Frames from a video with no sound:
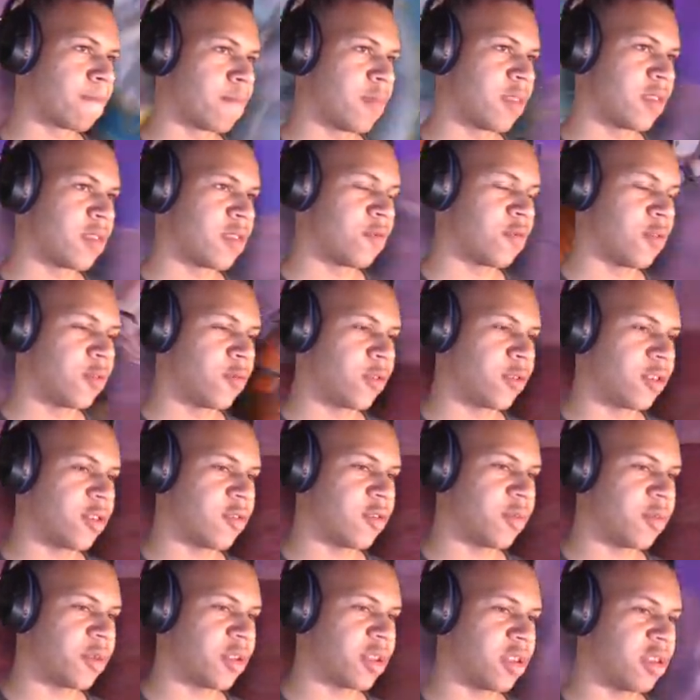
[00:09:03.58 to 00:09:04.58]
So we're, we're
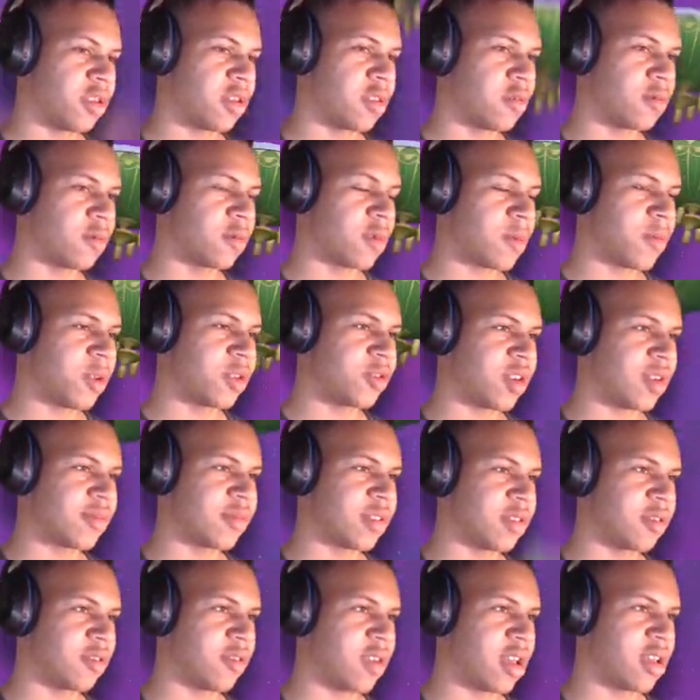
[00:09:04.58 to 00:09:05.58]
doing pretty good. I'm going to drop
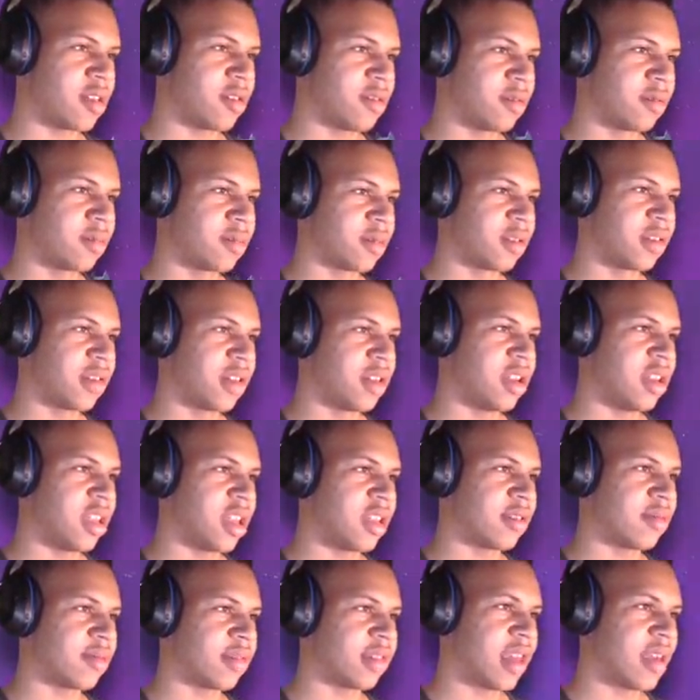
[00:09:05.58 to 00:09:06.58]
to the ground, so I need to
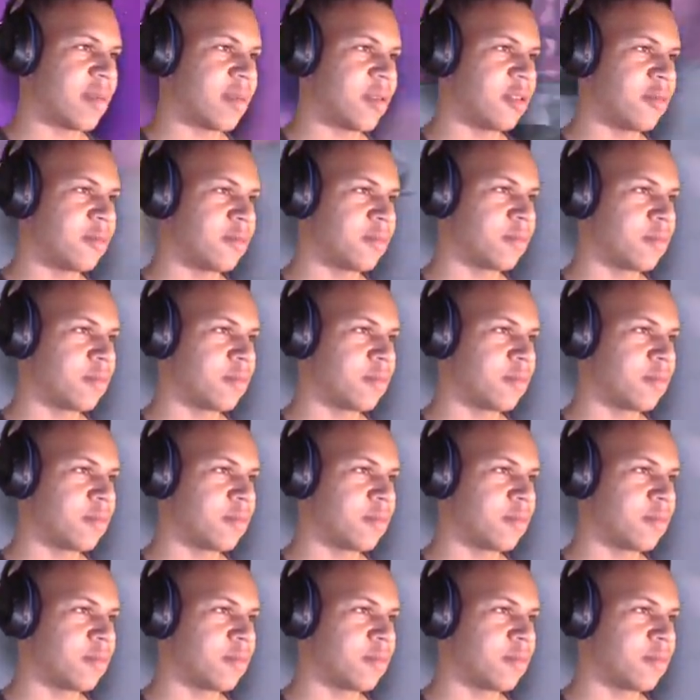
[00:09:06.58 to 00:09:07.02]
get some stamina.